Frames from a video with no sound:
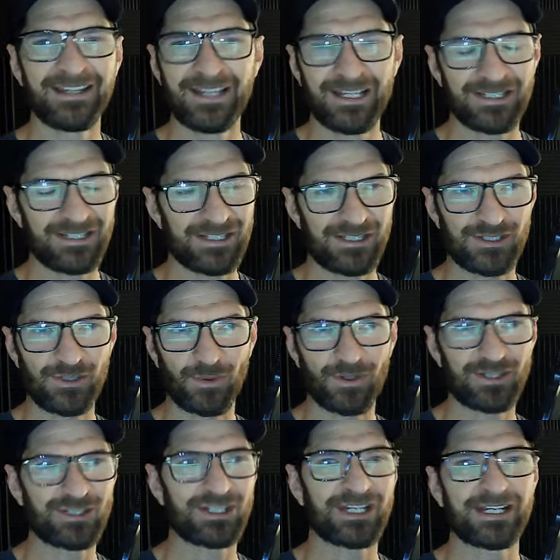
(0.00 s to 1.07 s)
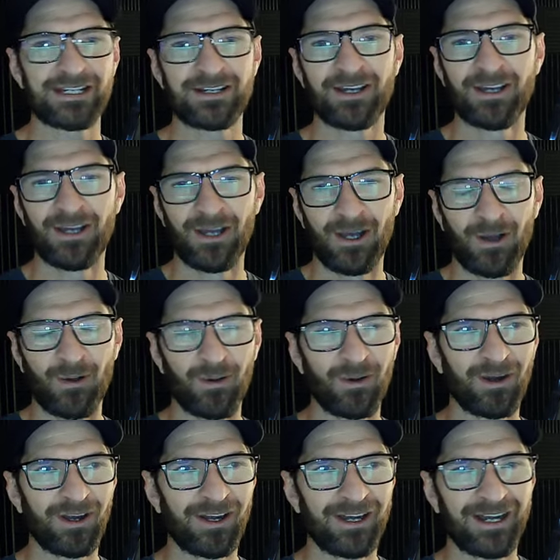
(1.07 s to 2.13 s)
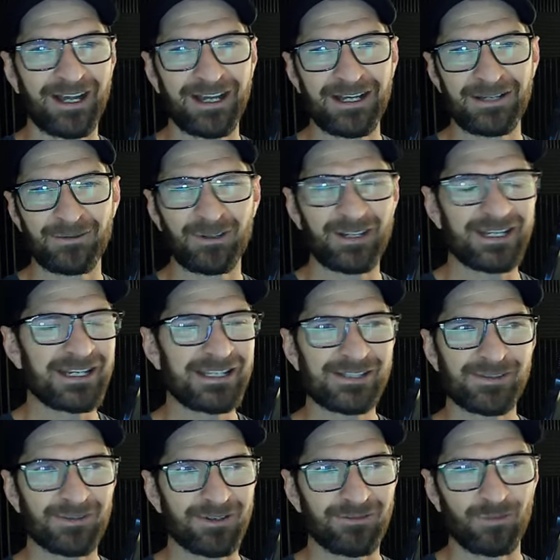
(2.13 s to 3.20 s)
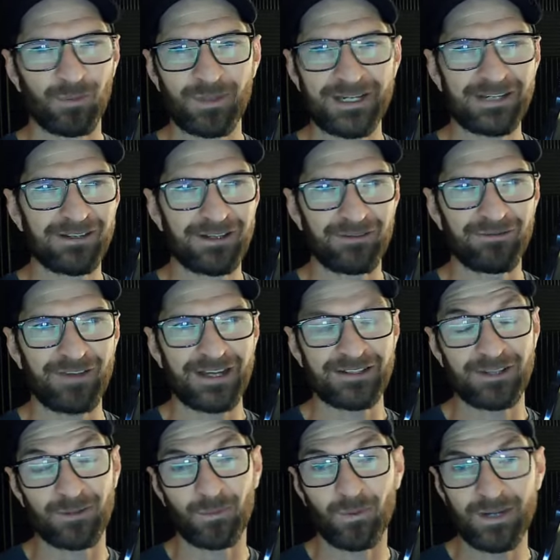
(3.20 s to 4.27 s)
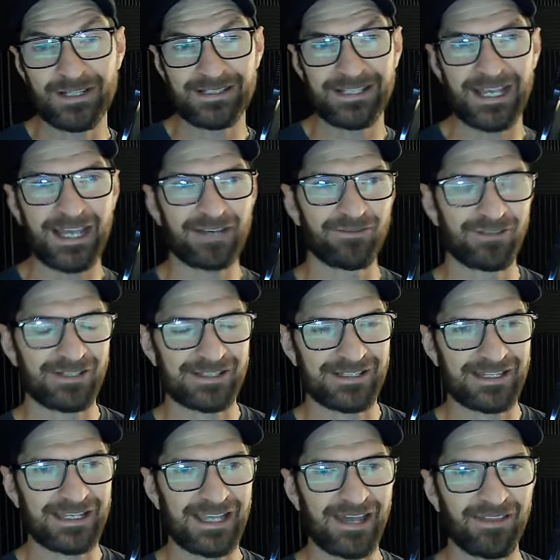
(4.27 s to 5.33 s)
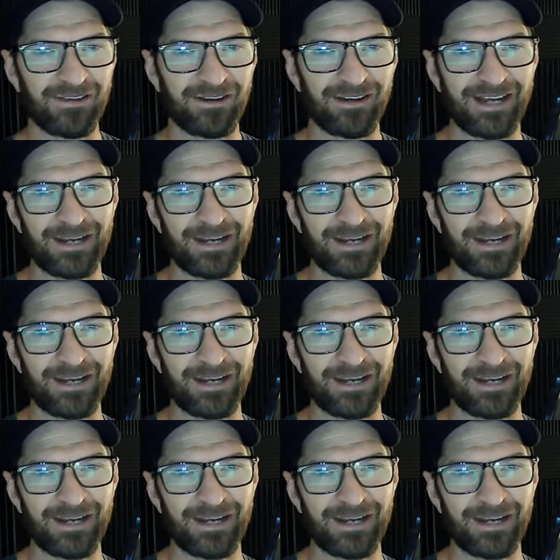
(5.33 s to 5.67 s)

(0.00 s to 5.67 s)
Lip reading: distortion or any sort of weird effect on one side versus the other,